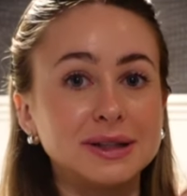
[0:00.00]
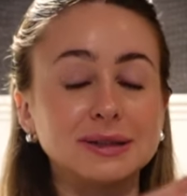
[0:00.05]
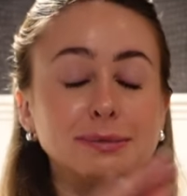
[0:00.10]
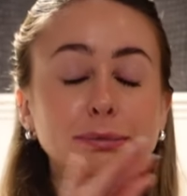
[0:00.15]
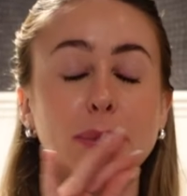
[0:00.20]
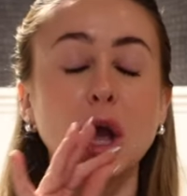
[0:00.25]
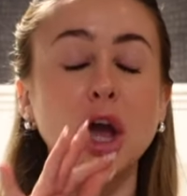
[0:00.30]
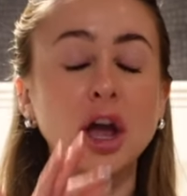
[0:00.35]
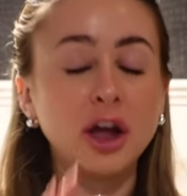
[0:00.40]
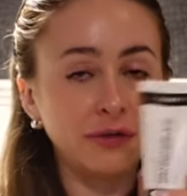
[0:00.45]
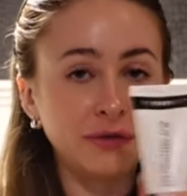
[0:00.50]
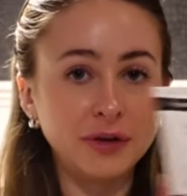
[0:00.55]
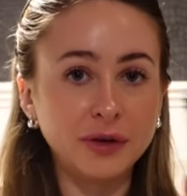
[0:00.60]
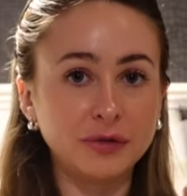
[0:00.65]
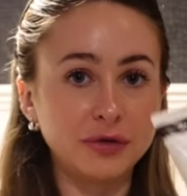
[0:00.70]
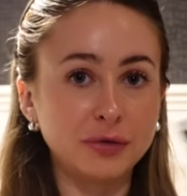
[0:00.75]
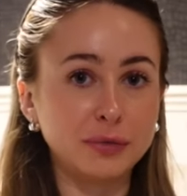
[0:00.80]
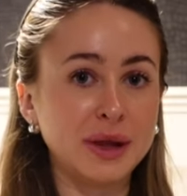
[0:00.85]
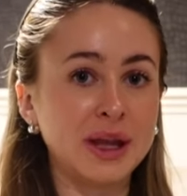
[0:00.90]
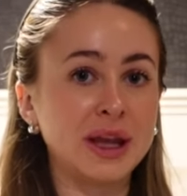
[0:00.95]
is
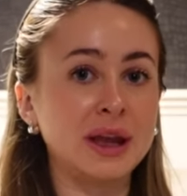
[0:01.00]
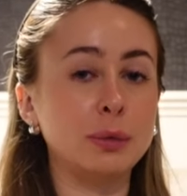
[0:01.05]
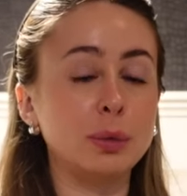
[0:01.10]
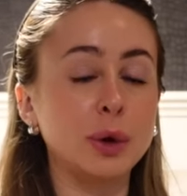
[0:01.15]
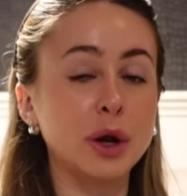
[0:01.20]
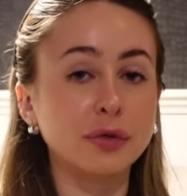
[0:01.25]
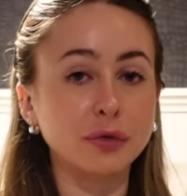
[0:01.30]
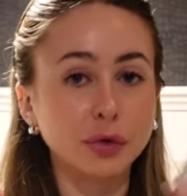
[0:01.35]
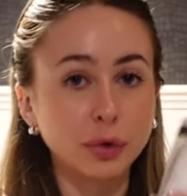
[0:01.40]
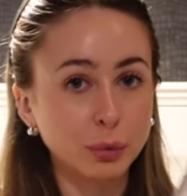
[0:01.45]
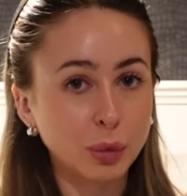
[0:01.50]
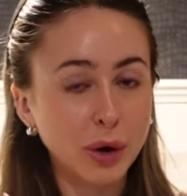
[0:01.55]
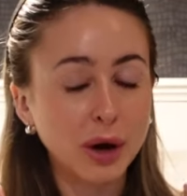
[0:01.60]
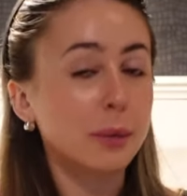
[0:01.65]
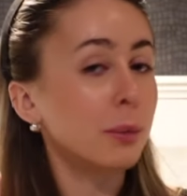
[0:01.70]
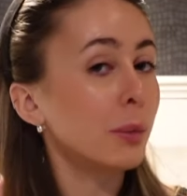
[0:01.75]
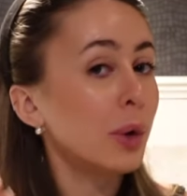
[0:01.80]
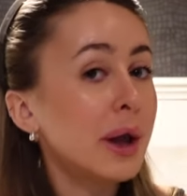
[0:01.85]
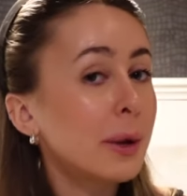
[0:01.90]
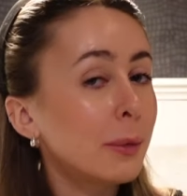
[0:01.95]
perfect for me when I've got where
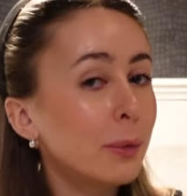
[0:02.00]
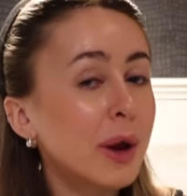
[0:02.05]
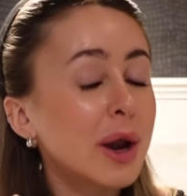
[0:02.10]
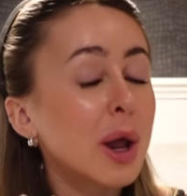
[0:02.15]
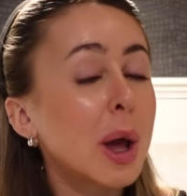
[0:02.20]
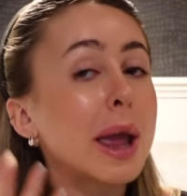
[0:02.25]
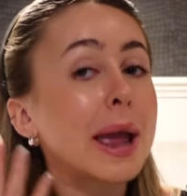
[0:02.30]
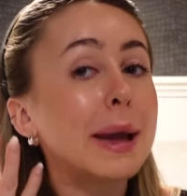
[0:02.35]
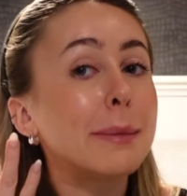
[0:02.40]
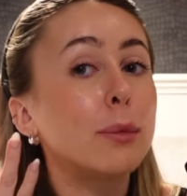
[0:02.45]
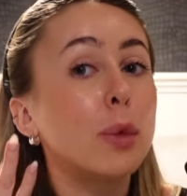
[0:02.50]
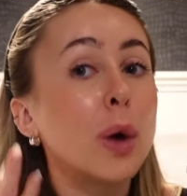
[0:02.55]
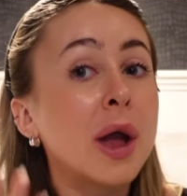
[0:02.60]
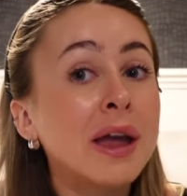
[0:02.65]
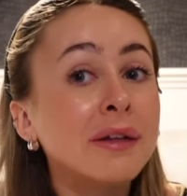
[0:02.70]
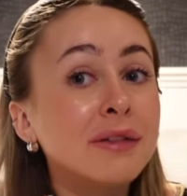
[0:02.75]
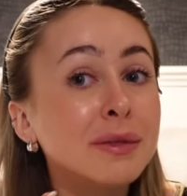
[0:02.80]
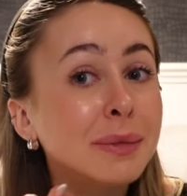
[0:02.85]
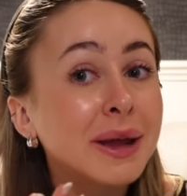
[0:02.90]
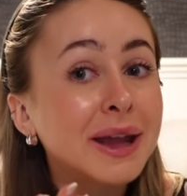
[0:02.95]
I'm wet when I am
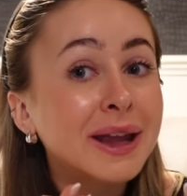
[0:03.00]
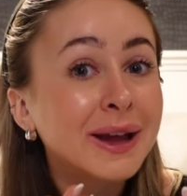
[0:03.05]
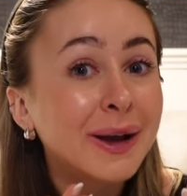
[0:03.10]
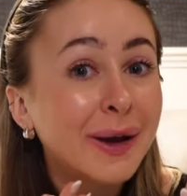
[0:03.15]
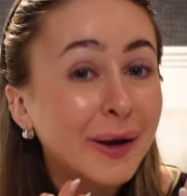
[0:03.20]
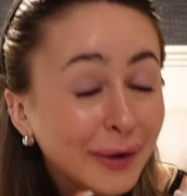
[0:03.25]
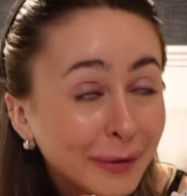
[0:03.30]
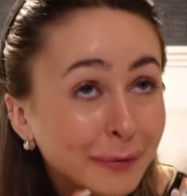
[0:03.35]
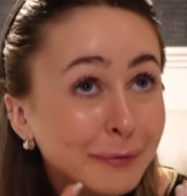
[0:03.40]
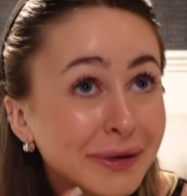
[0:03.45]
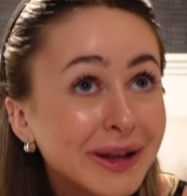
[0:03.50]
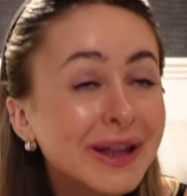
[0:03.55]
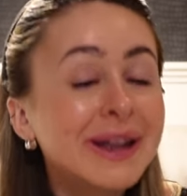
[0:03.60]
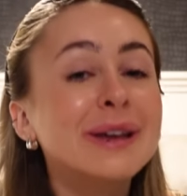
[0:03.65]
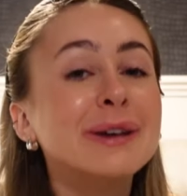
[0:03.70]
wearing makeup